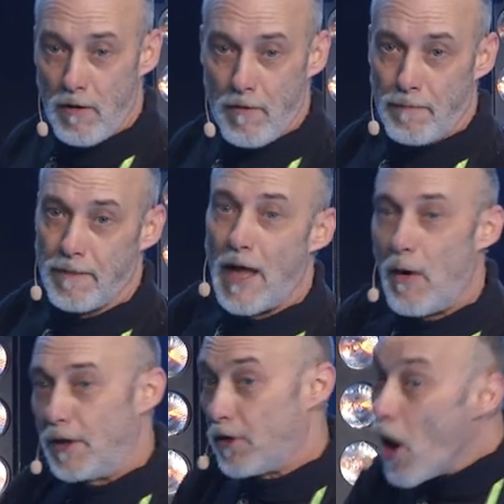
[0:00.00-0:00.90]
Now, in
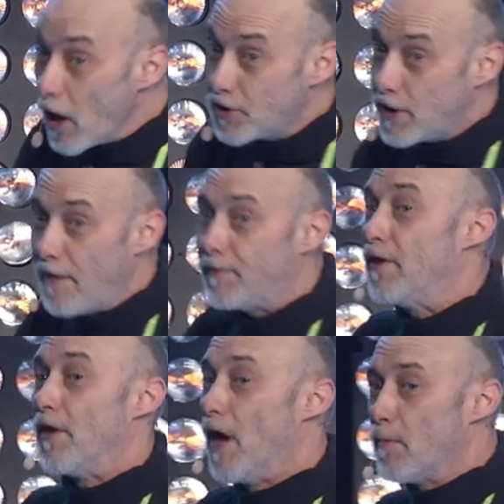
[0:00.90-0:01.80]
car safety, the
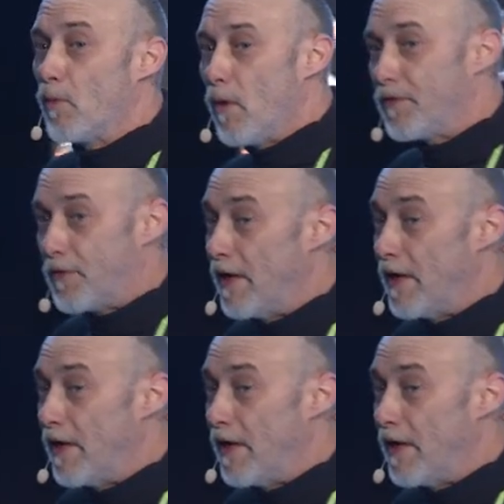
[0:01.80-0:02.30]
number one thing,